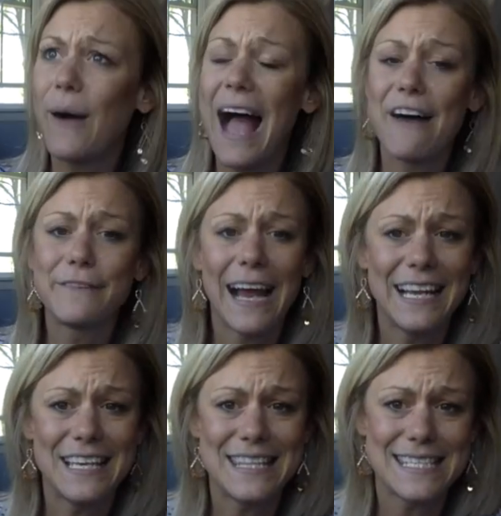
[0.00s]
have
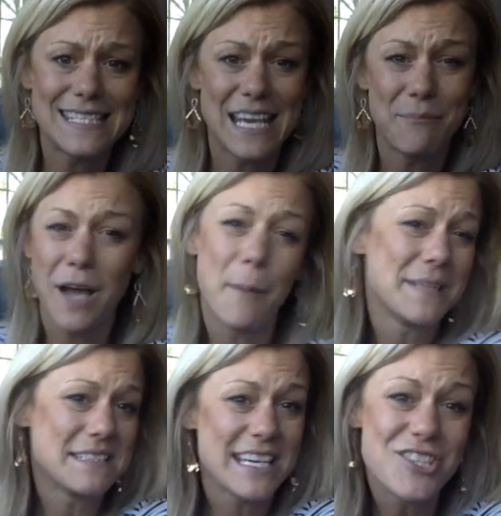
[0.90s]
kind of the same
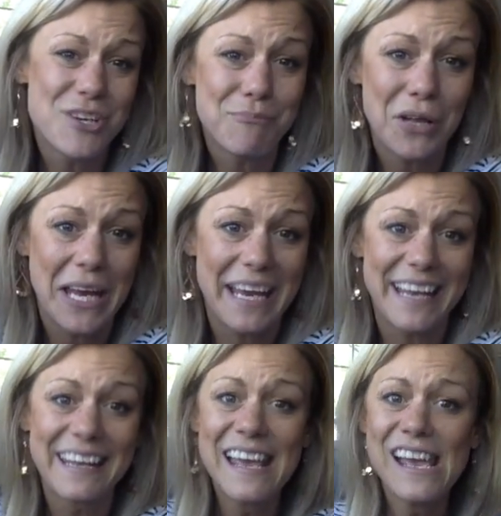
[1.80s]
compensation
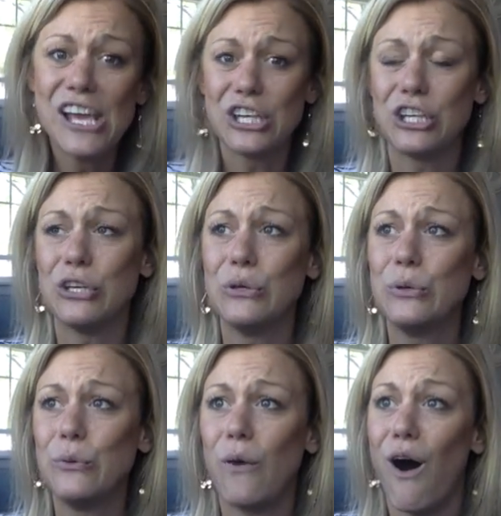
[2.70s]
plan,
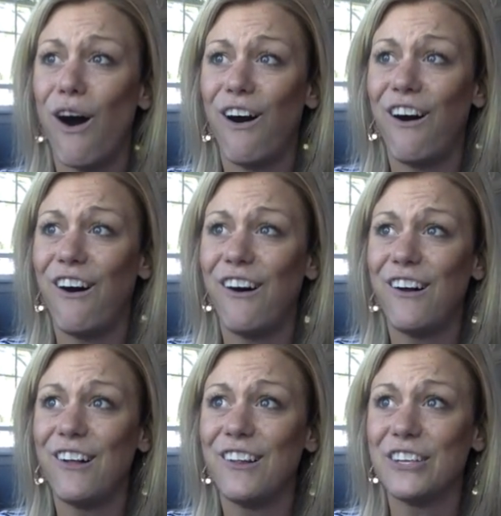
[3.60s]
you
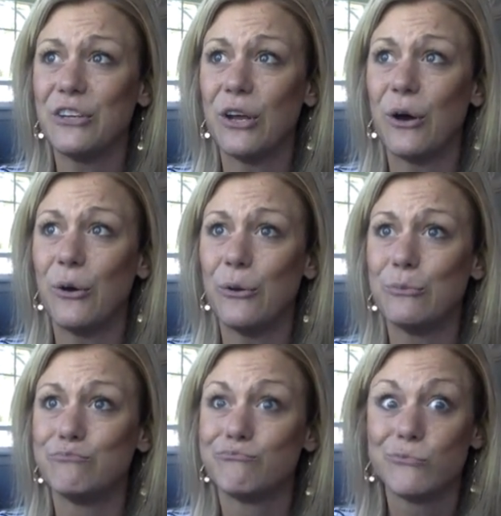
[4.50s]
all,
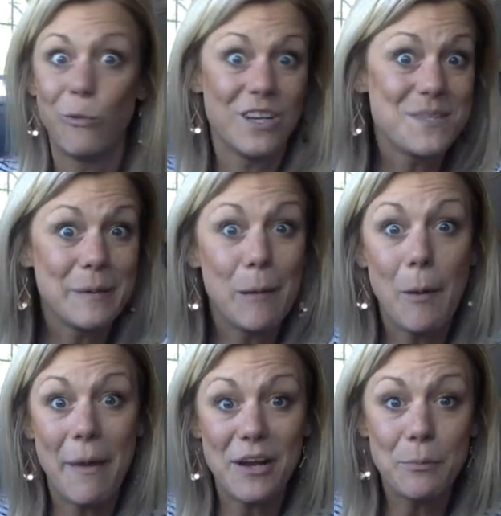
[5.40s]
want to become
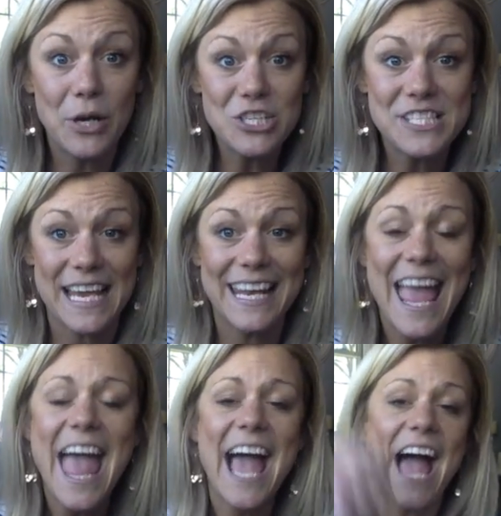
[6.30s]
a better person.
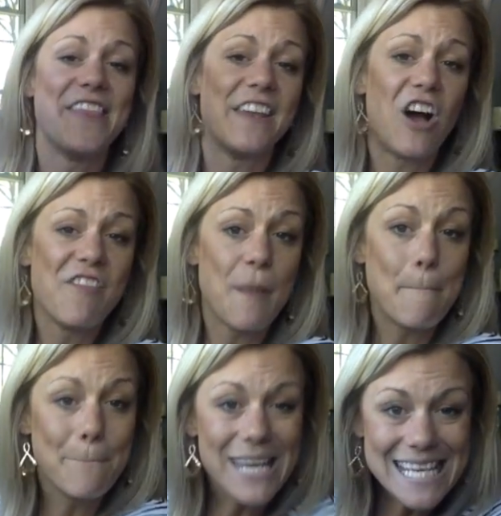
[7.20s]
And then on the
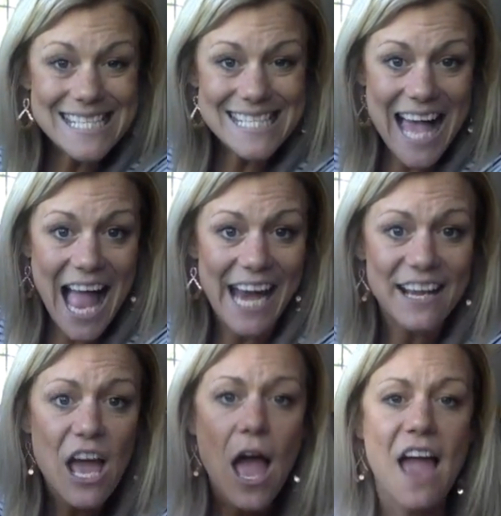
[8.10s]
me
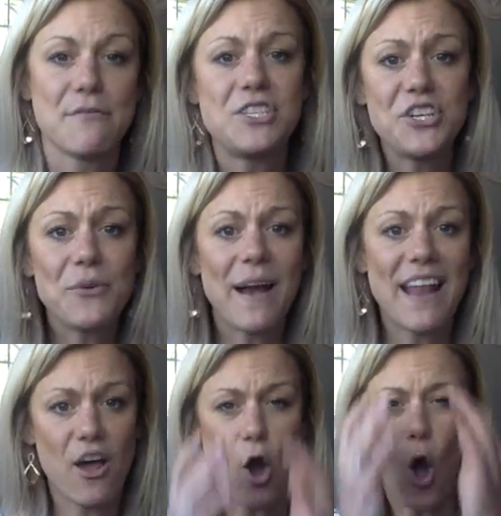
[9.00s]
side, I want you to write
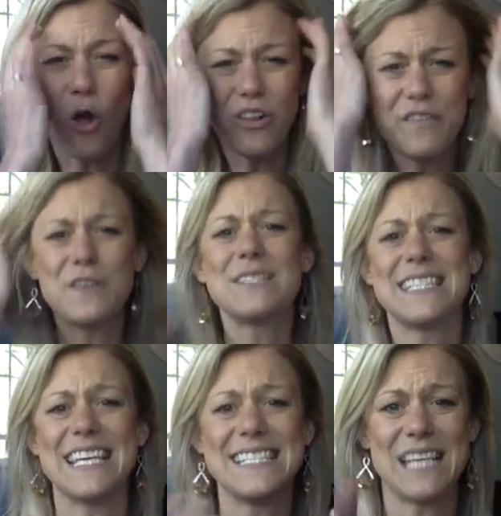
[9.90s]
out all of those
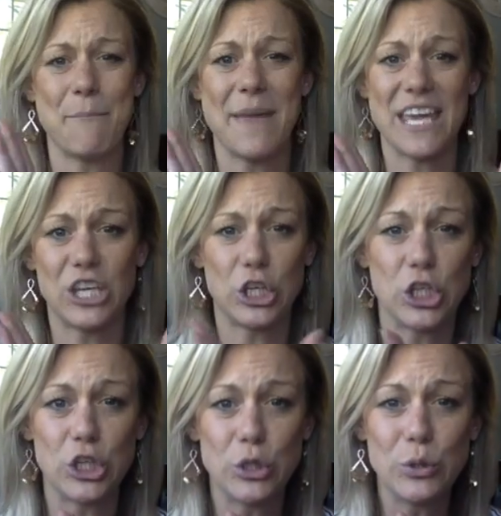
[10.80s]
things that make
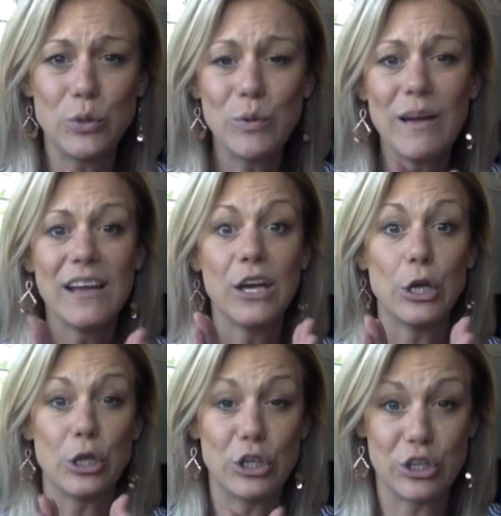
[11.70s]
you,
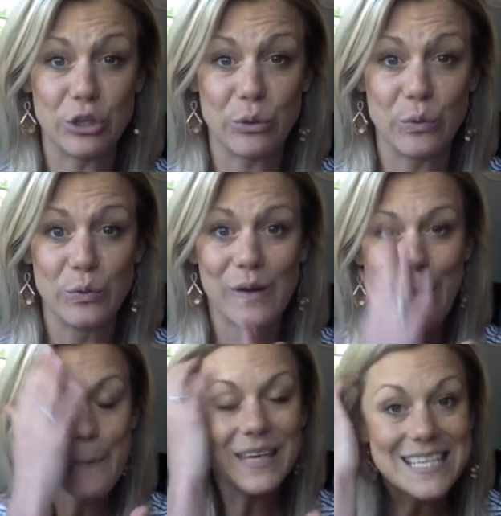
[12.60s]
you.
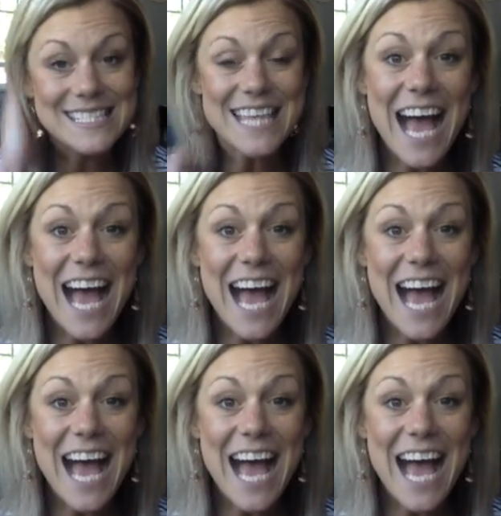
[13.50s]
Because